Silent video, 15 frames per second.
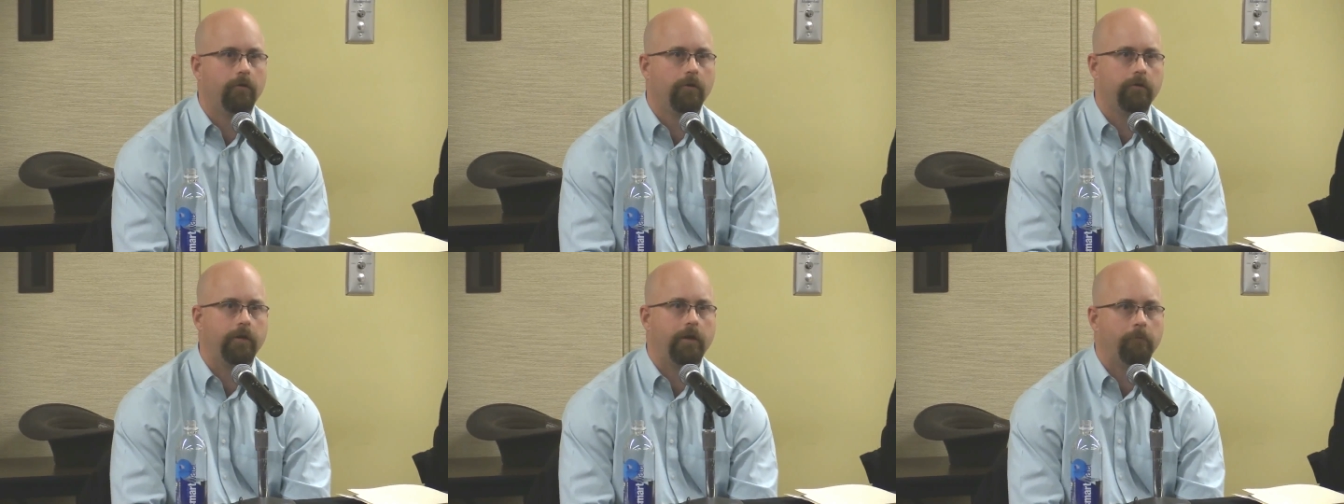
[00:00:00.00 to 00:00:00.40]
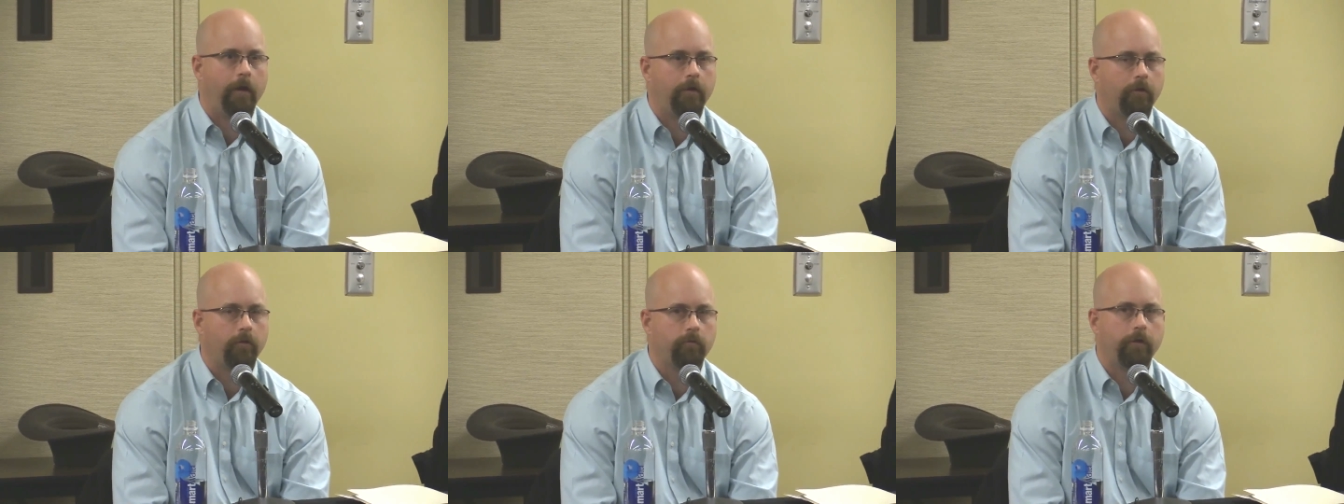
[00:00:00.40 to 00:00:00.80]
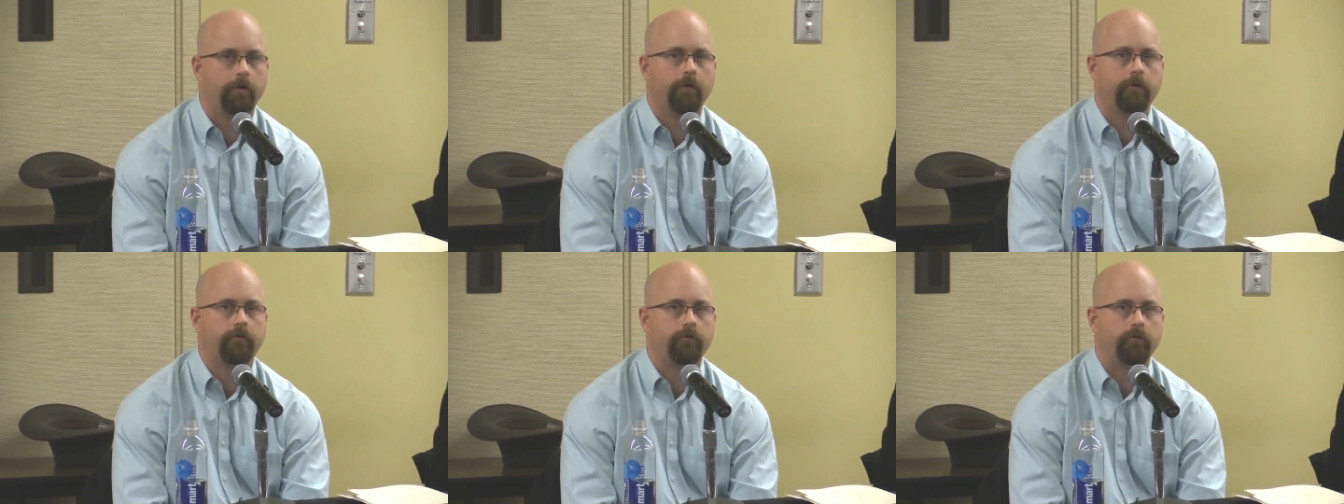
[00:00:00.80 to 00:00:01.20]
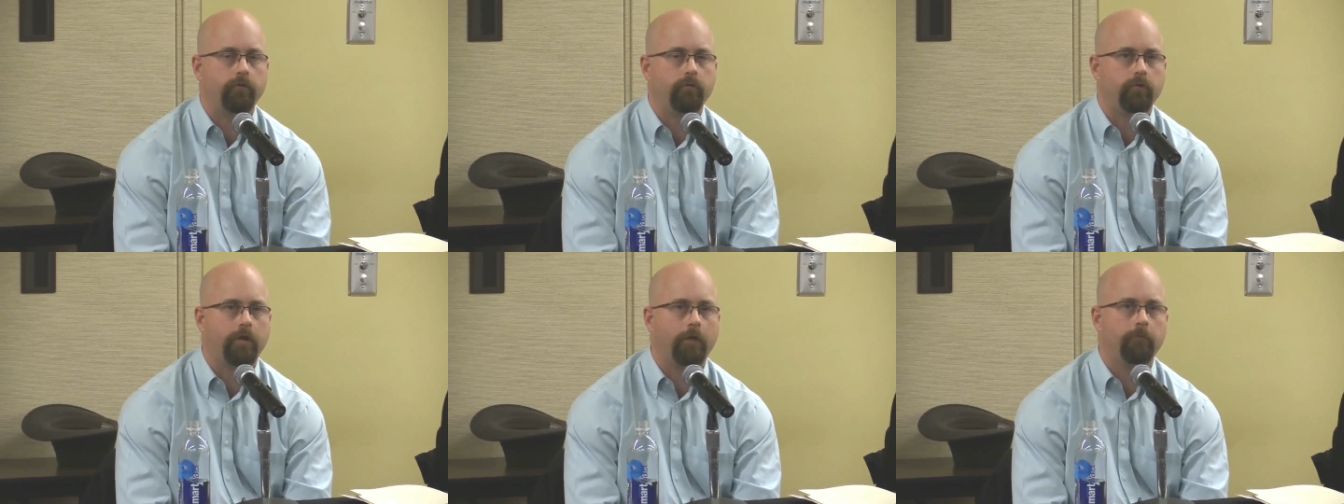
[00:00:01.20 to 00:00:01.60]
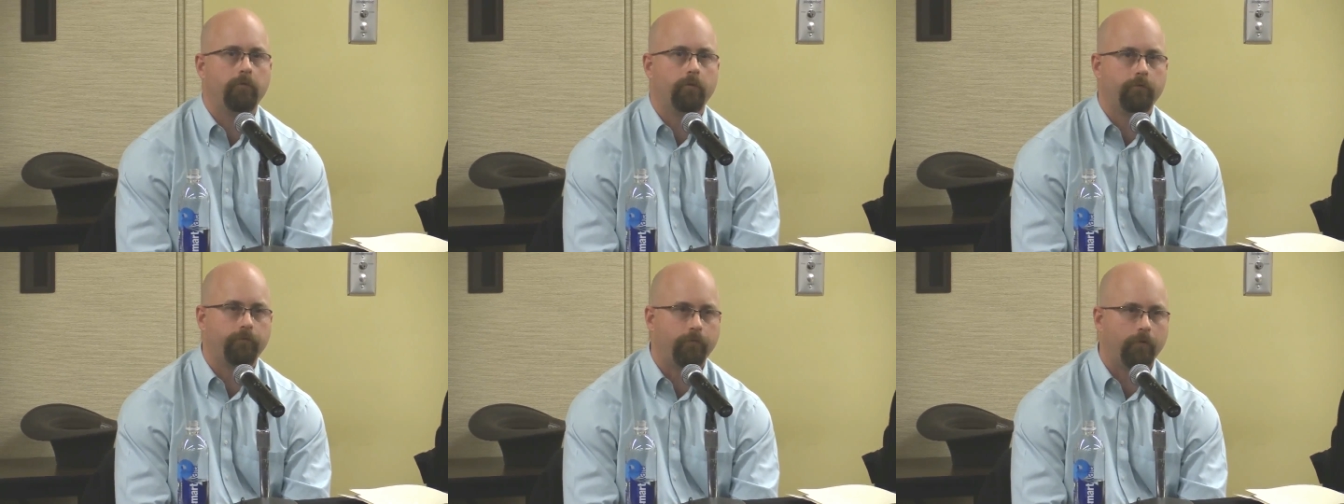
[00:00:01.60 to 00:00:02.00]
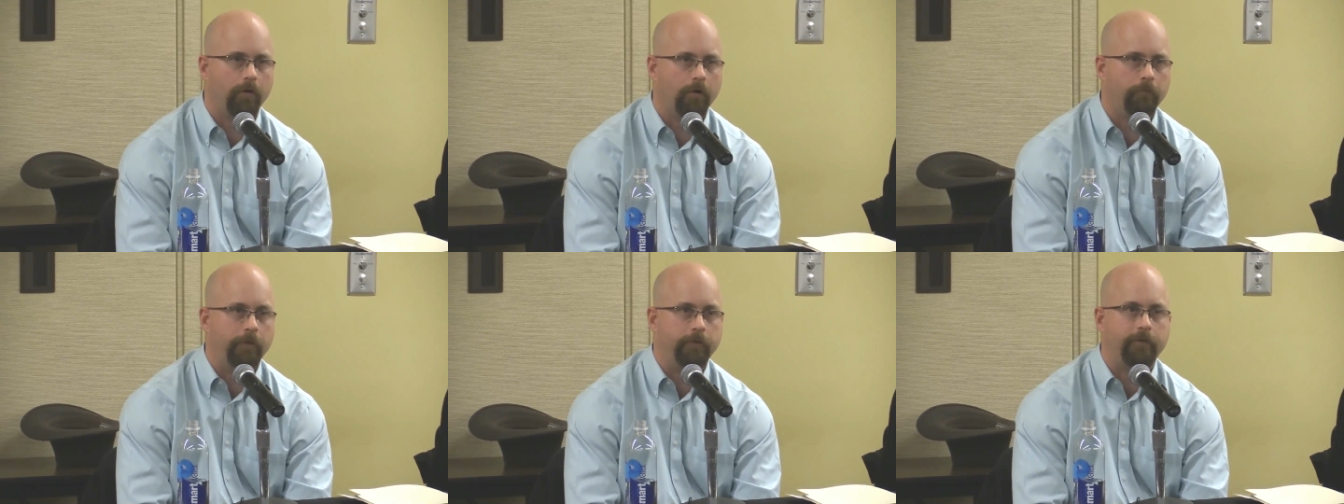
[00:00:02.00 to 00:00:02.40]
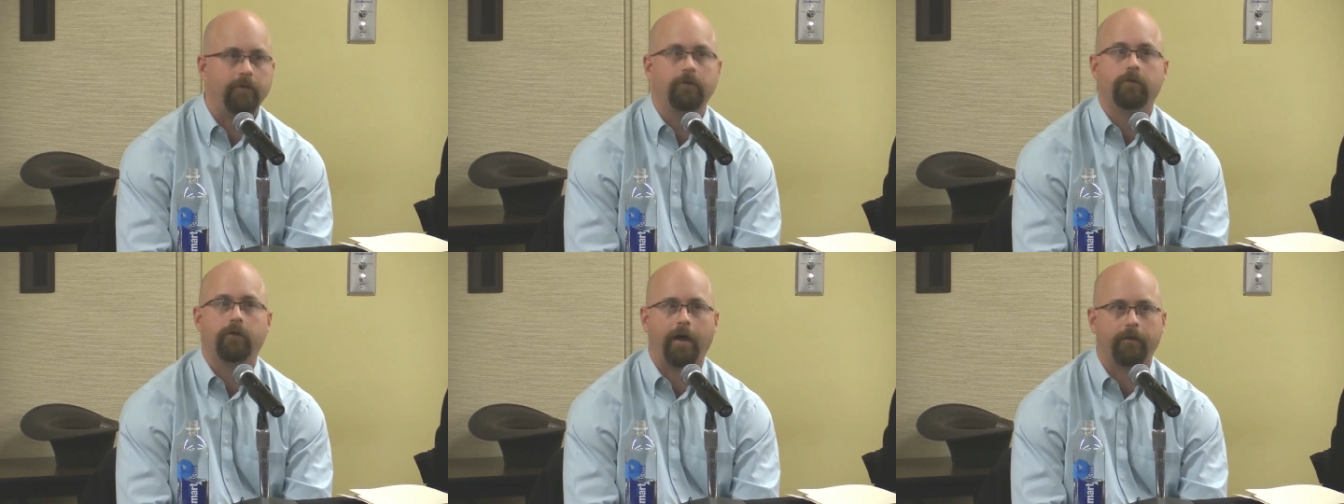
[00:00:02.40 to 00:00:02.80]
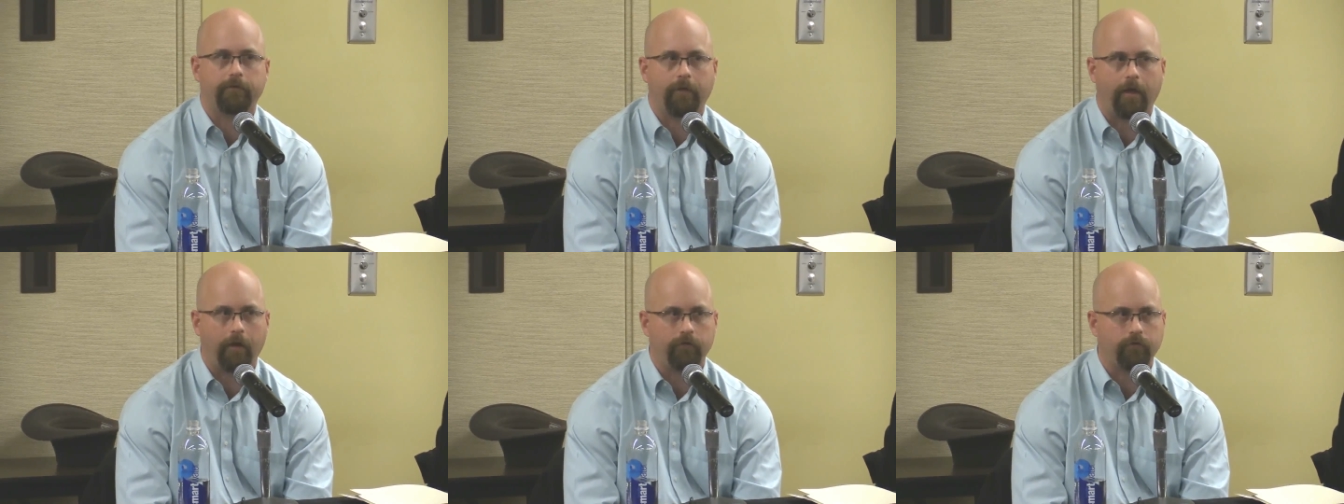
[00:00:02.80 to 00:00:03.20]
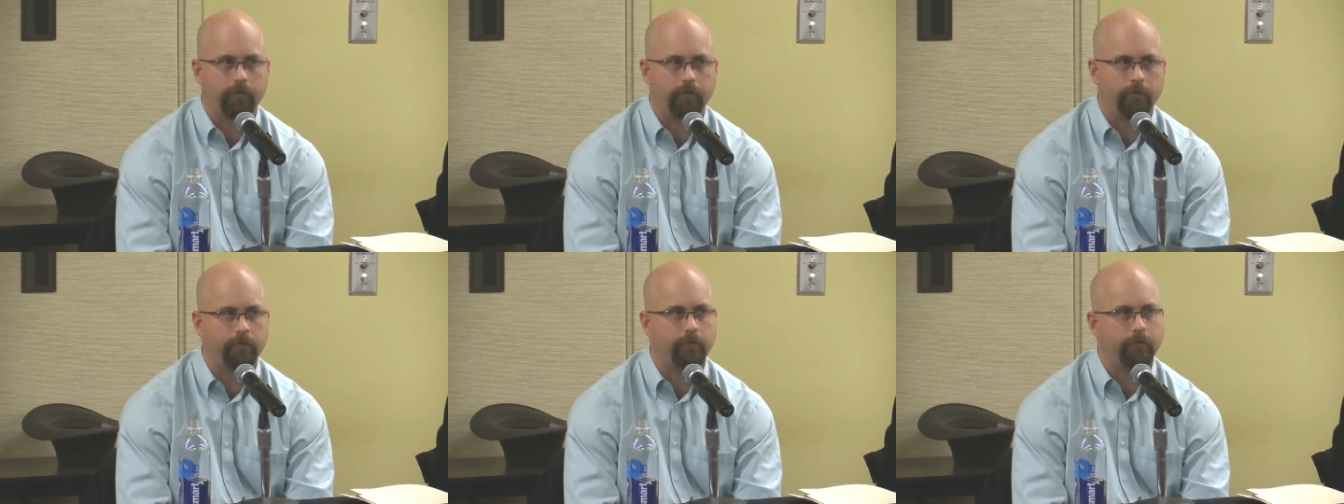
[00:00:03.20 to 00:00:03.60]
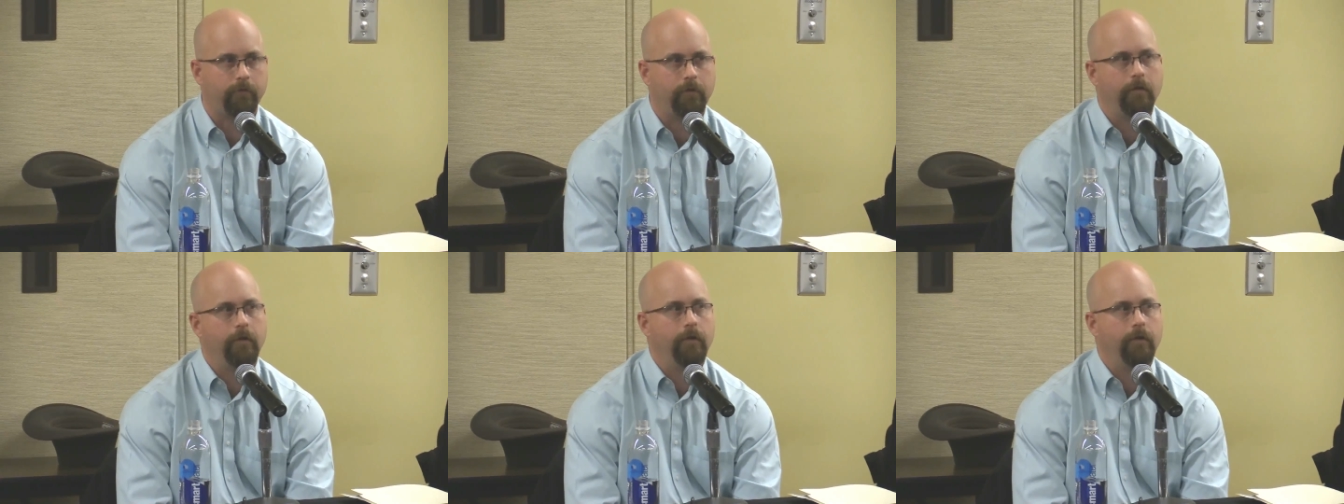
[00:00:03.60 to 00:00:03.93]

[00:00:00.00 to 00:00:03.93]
early in my career to come to a firm that did class actions,